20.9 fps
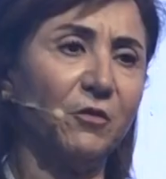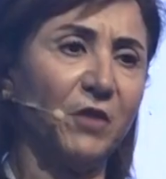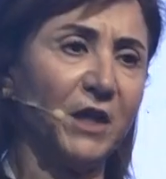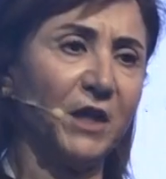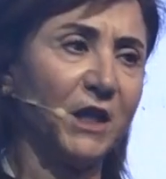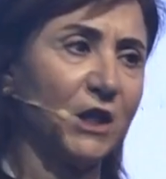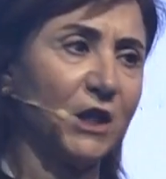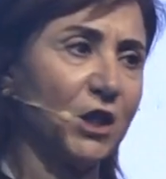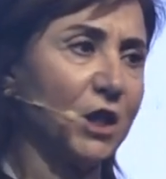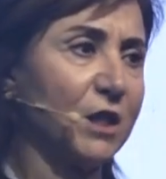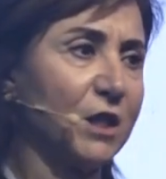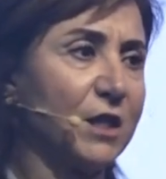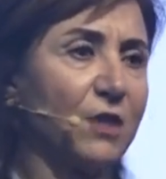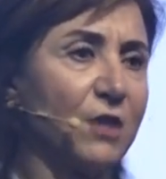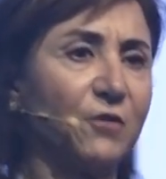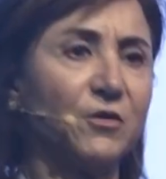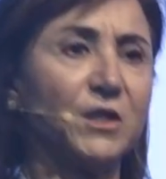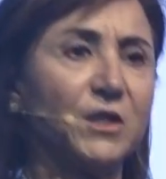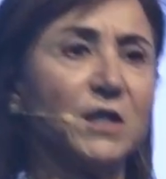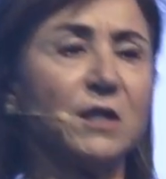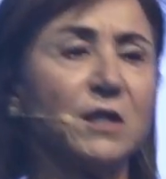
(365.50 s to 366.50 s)
financial
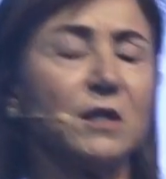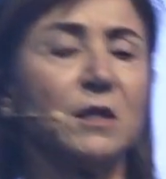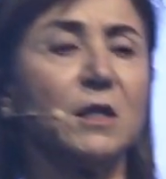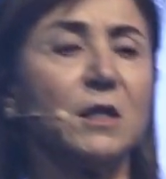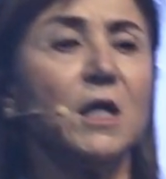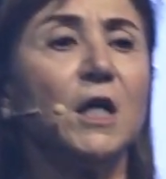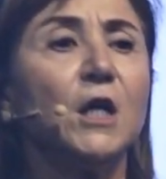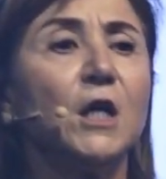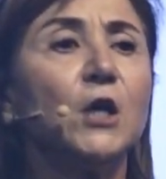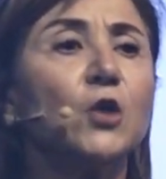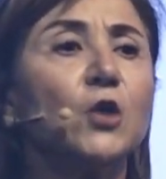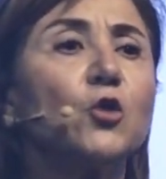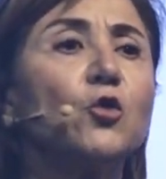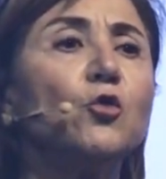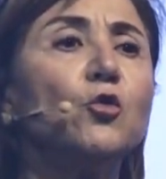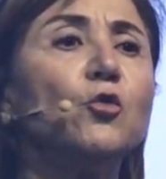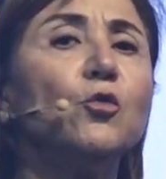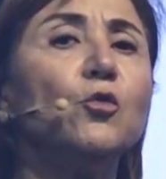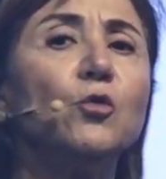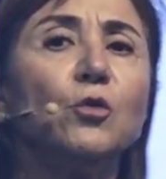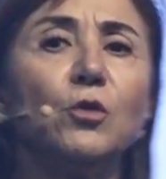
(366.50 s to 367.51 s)
services
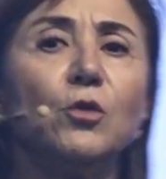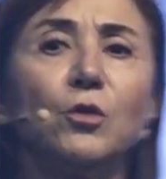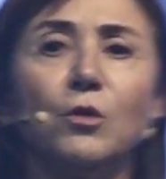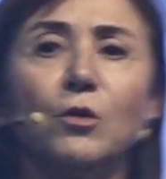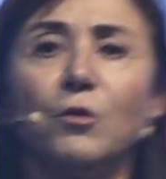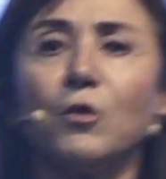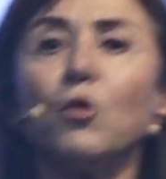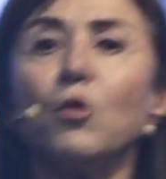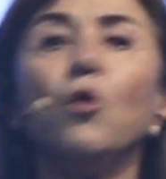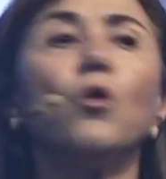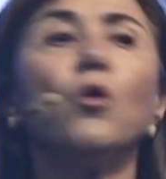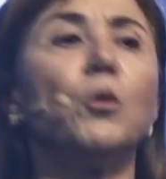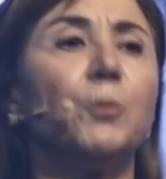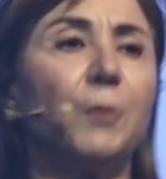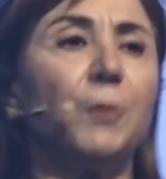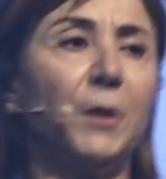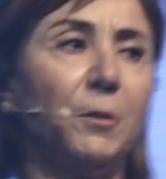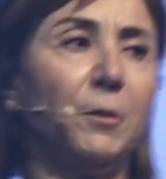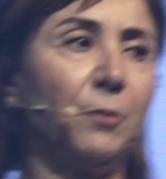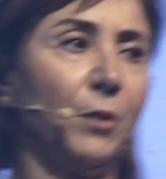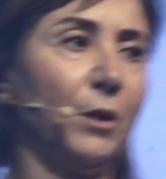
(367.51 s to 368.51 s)
to all
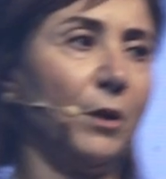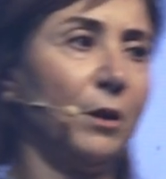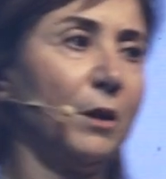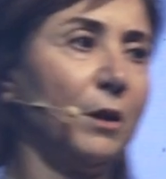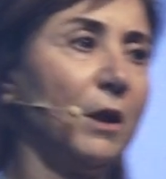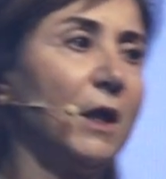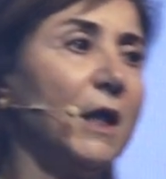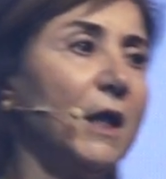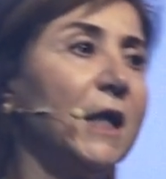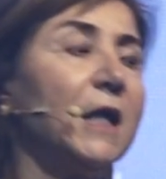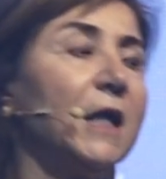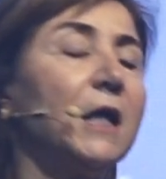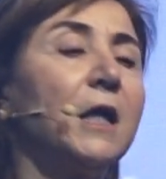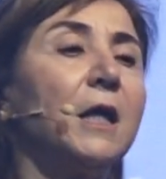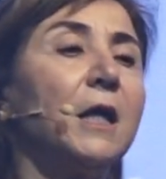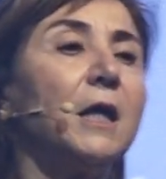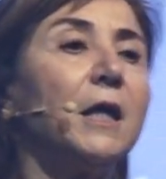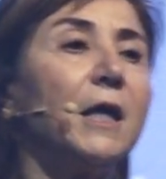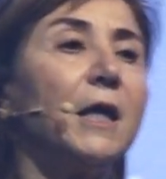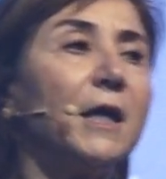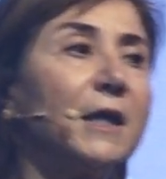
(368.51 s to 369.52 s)
people,
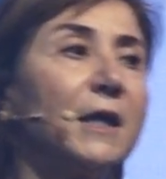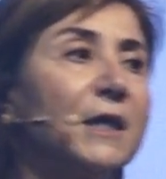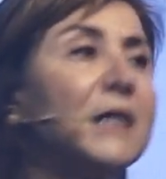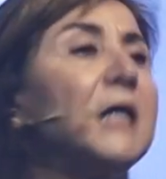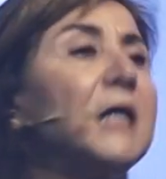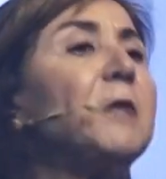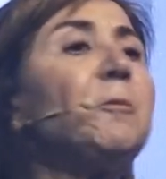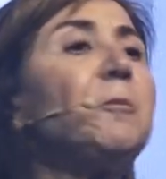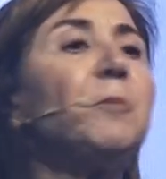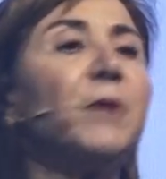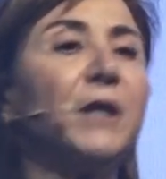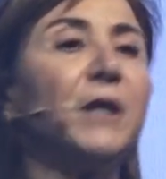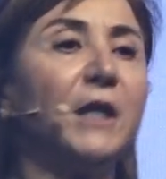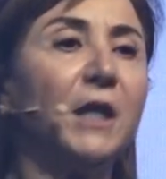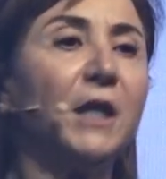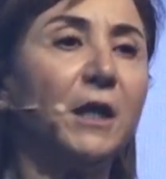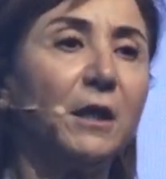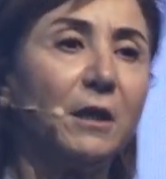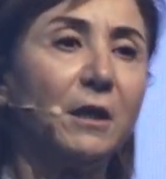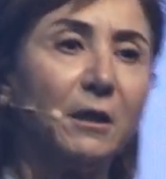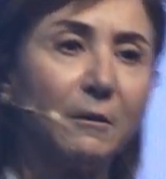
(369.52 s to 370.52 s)

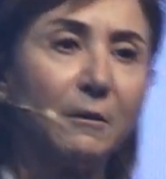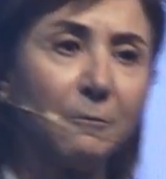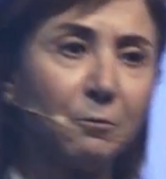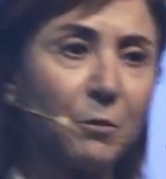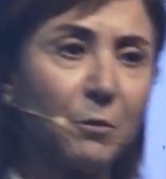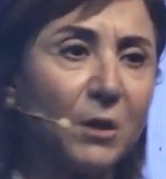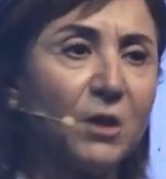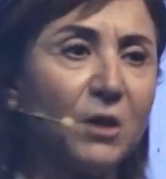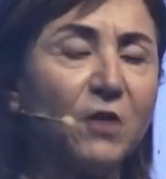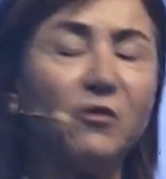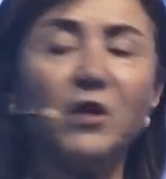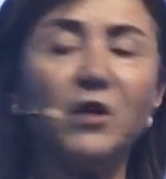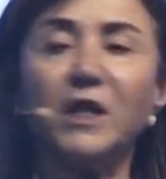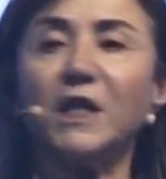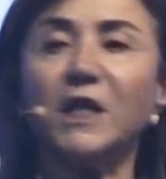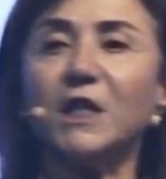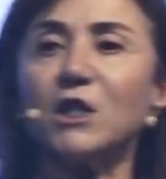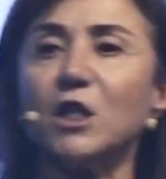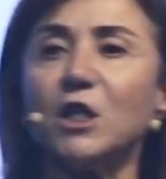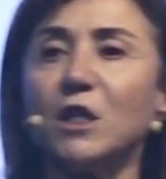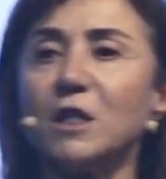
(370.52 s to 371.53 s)
deepening the
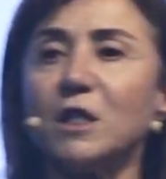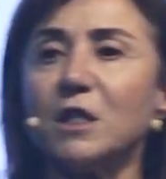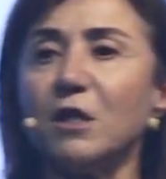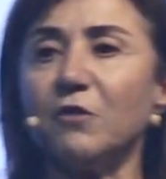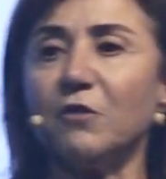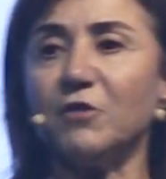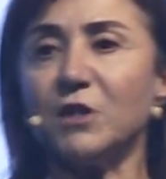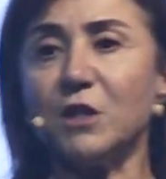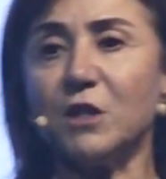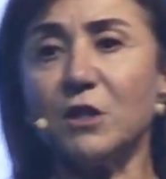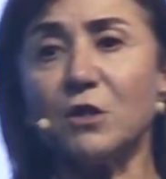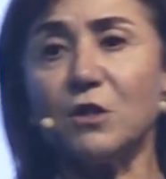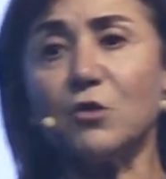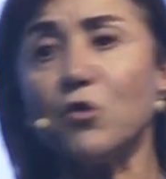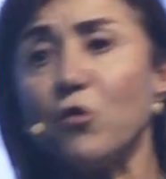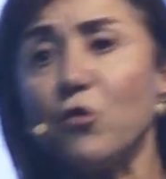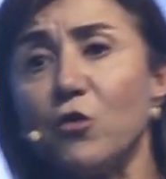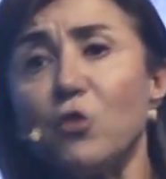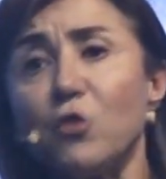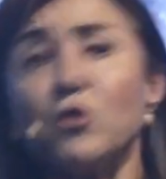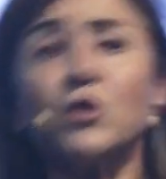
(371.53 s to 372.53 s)
financial services to
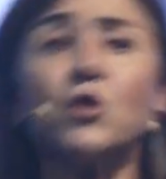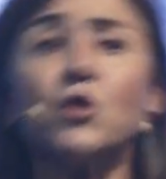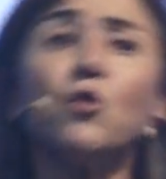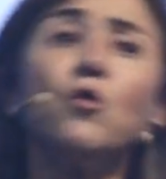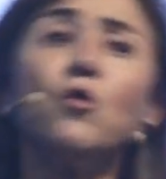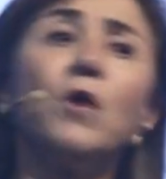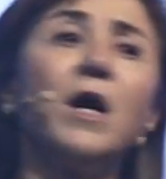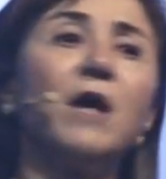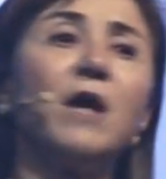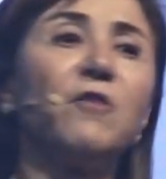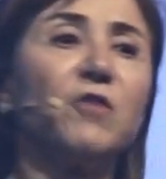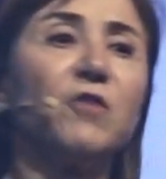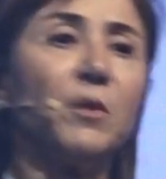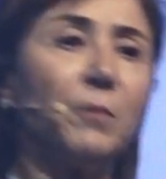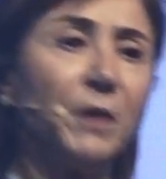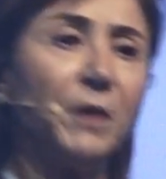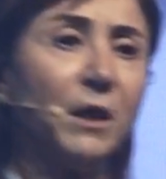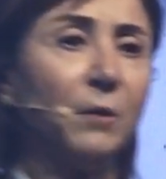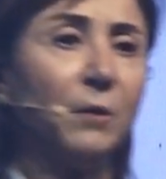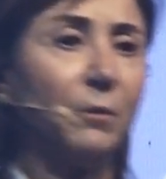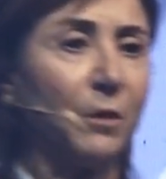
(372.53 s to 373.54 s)
those who have the
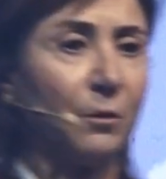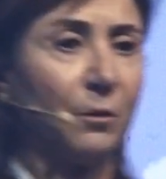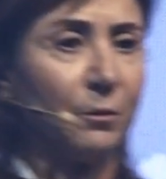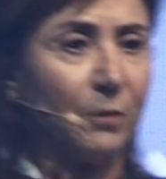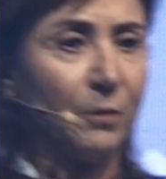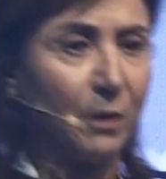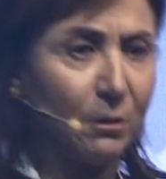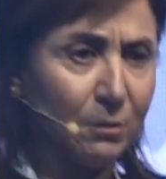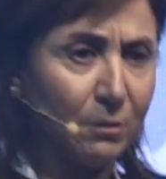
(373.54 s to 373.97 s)
minimum